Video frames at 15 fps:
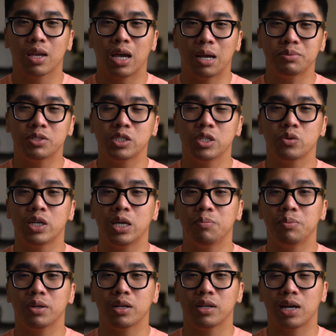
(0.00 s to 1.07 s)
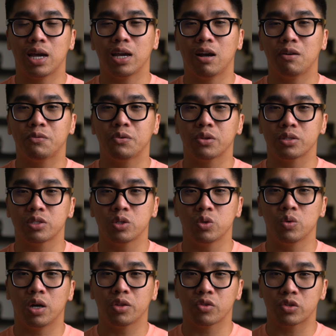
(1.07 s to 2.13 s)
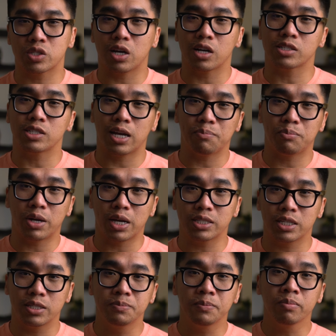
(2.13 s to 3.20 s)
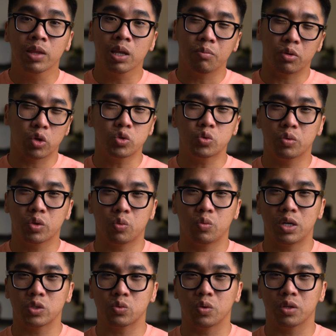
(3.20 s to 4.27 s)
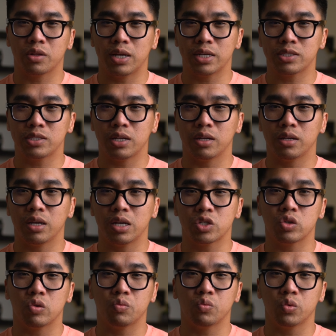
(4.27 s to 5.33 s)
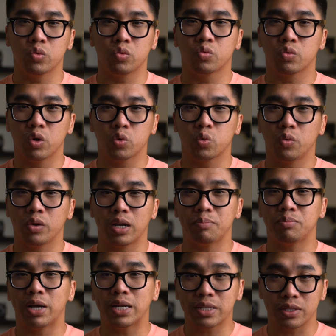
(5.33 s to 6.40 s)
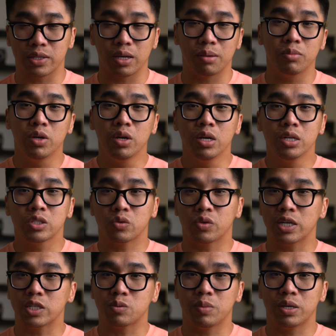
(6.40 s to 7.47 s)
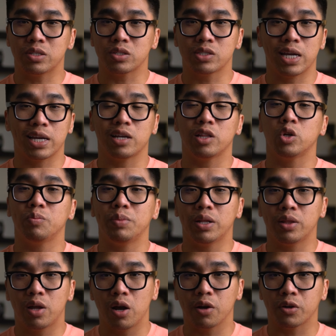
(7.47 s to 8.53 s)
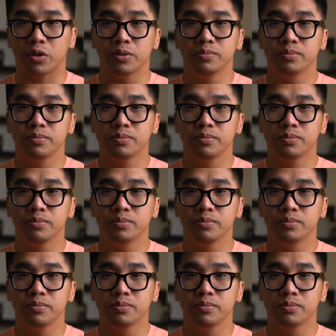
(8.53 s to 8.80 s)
I'm still keeping an eye out for the 2 other stalks I planted, but those were the ones with less than an inch of root growth when I planted them, so things may just take a little bit longer.